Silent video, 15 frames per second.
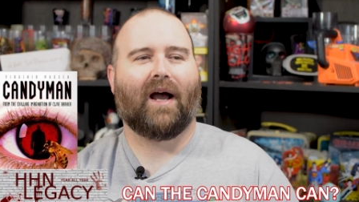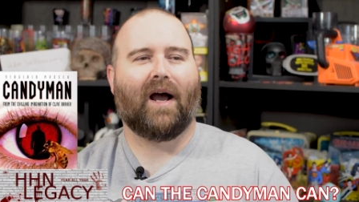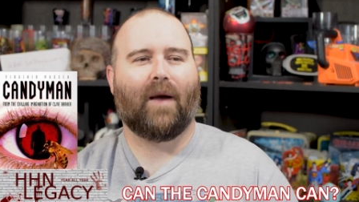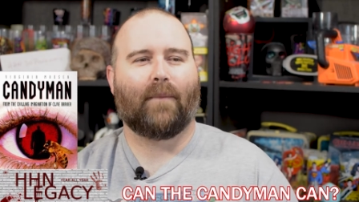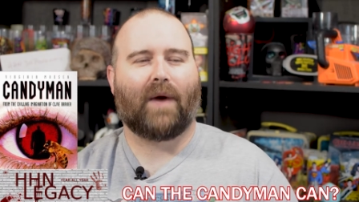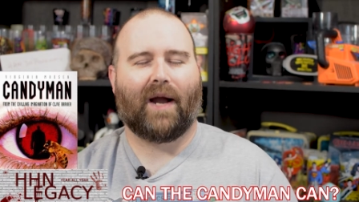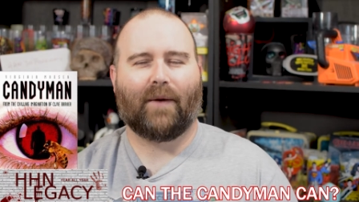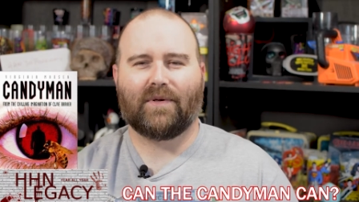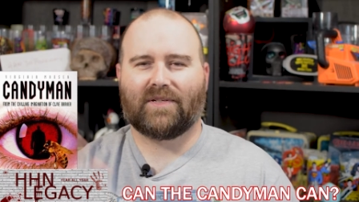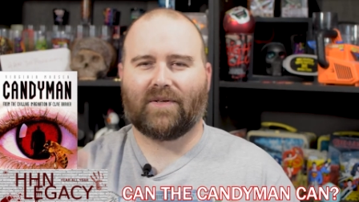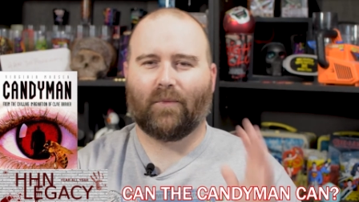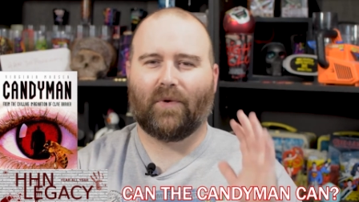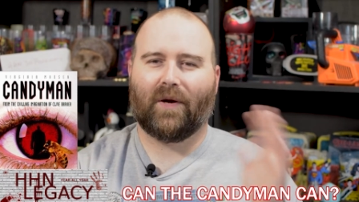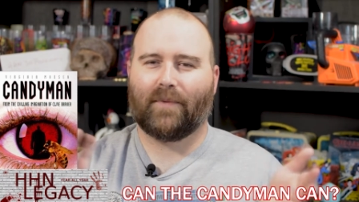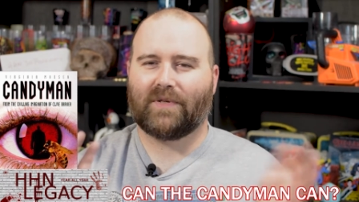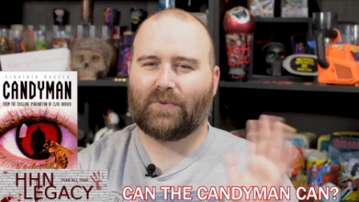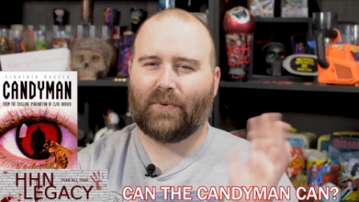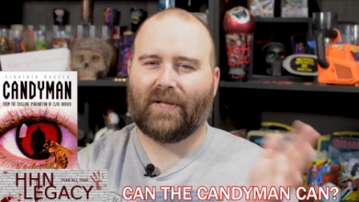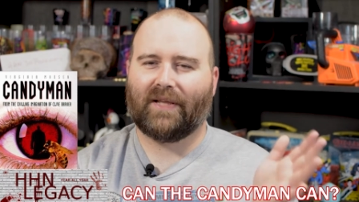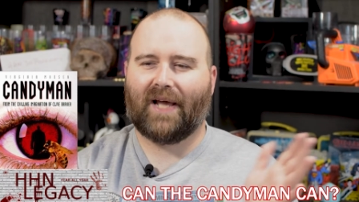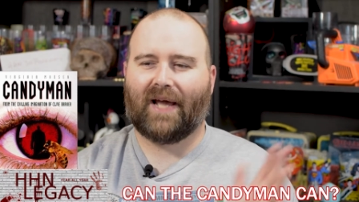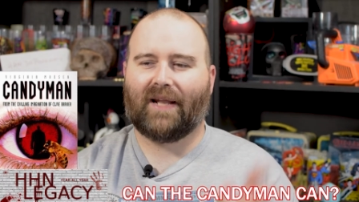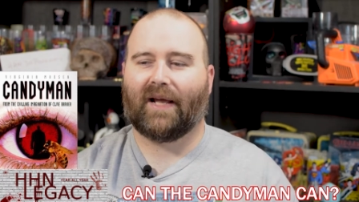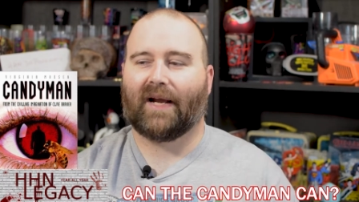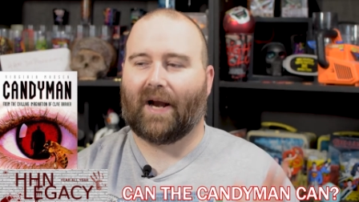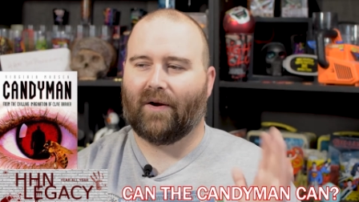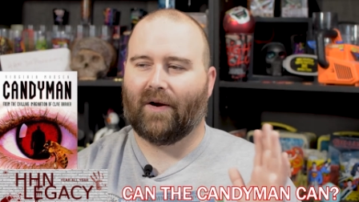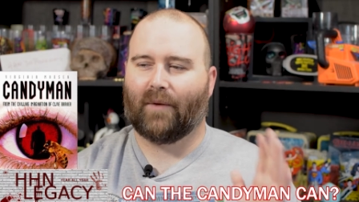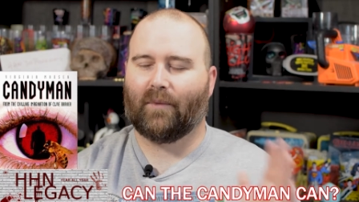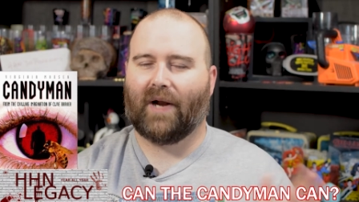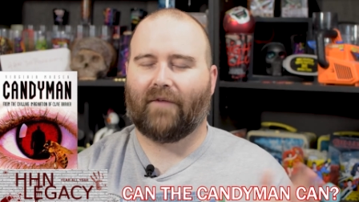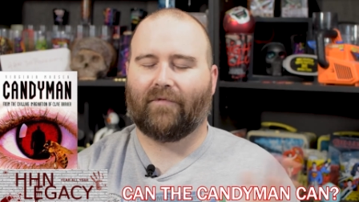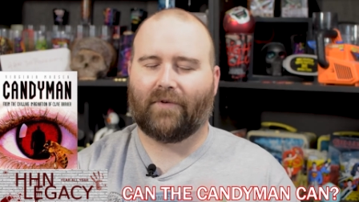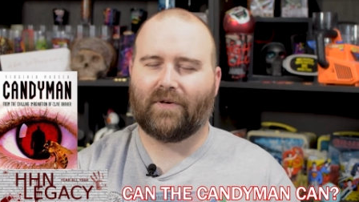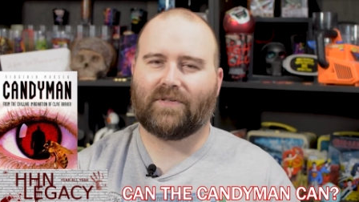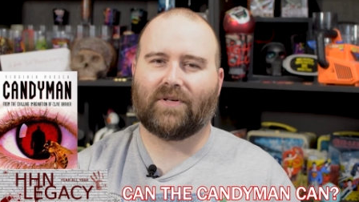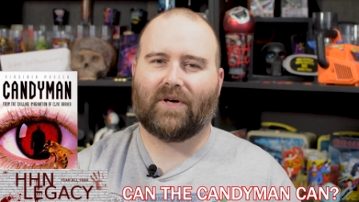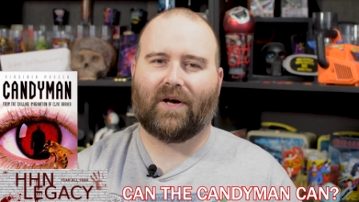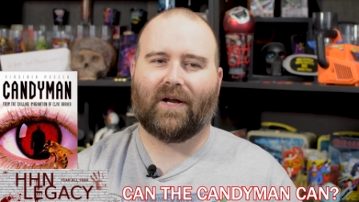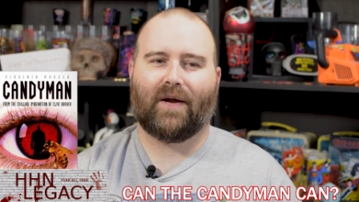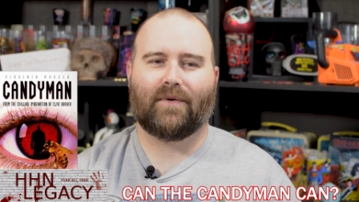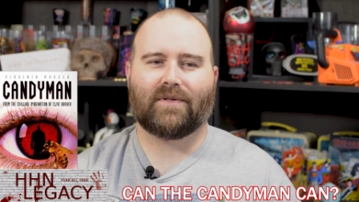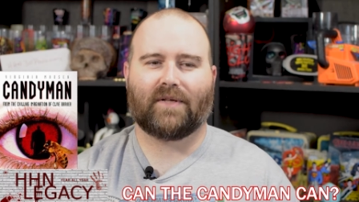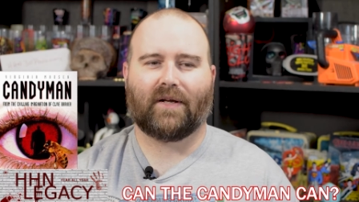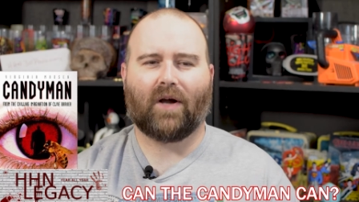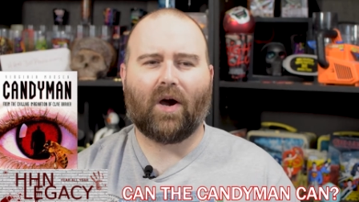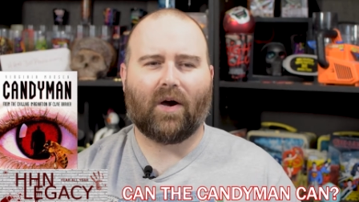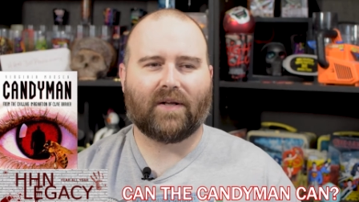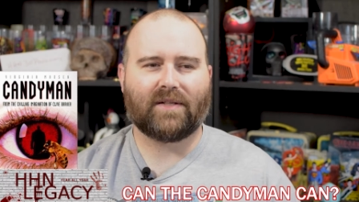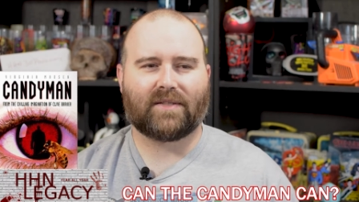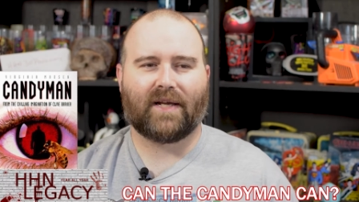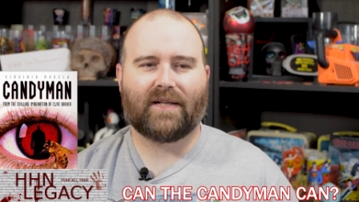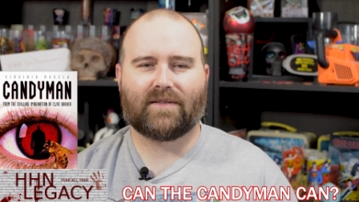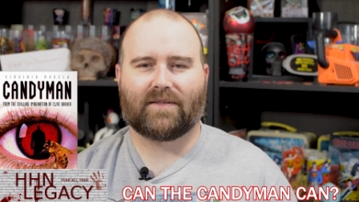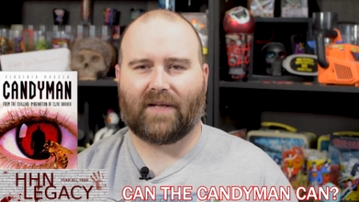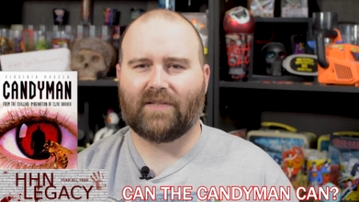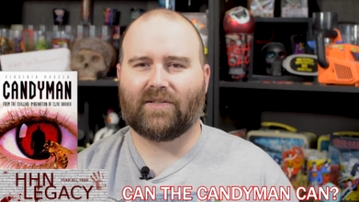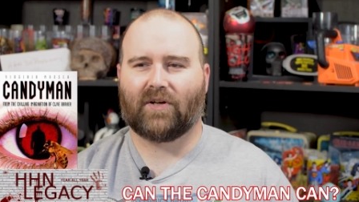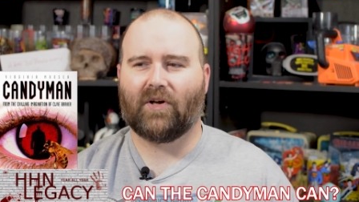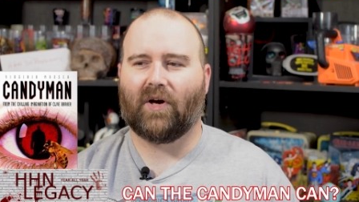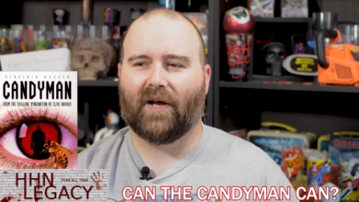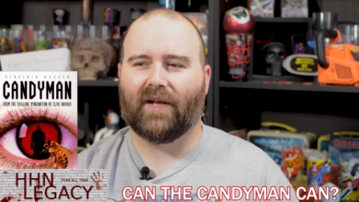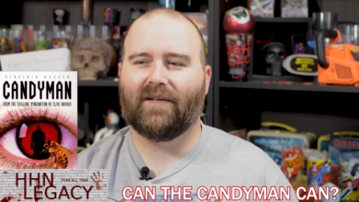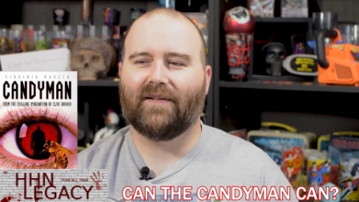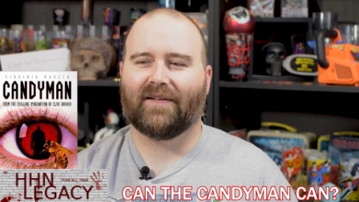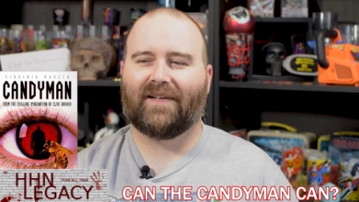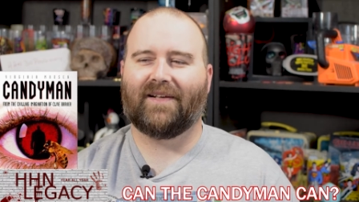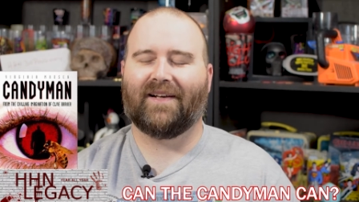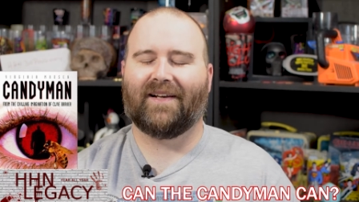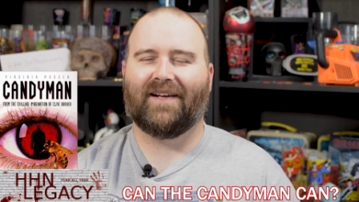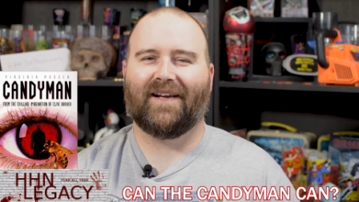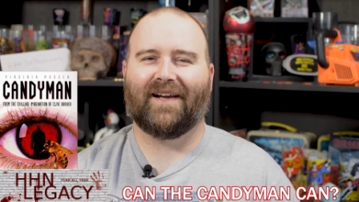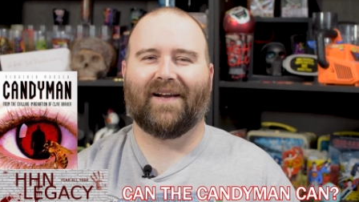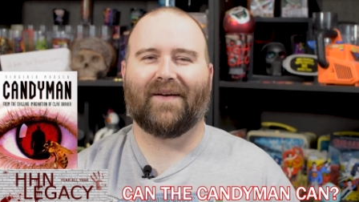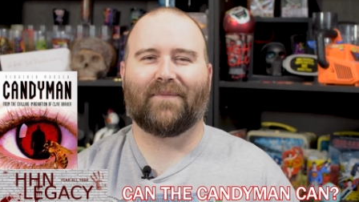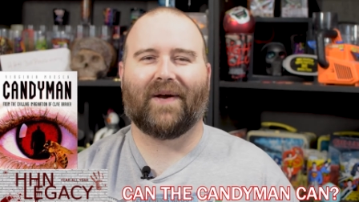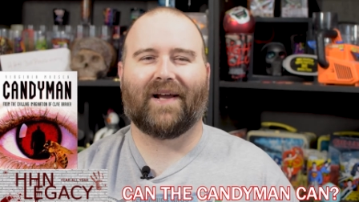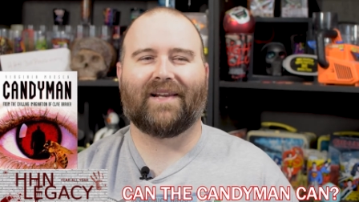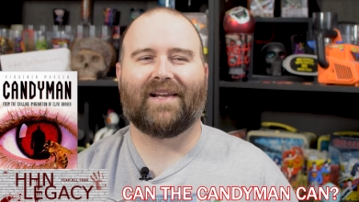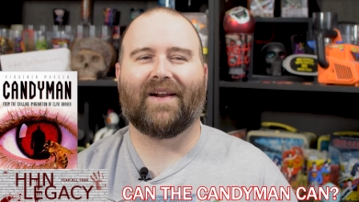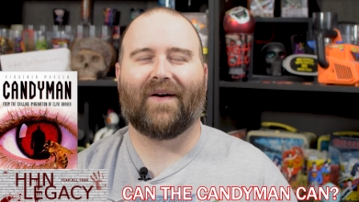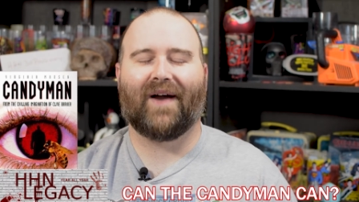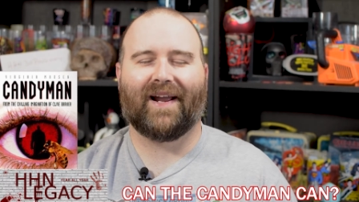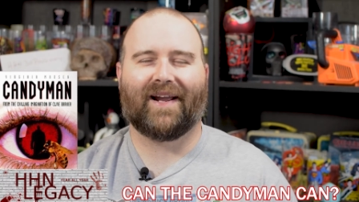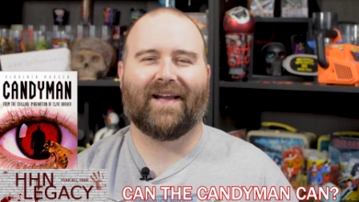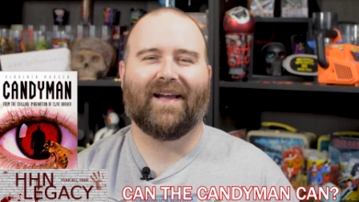I was somewhere in between that. Like, when I first saw it, I was like, oh, it's good. But, you know, I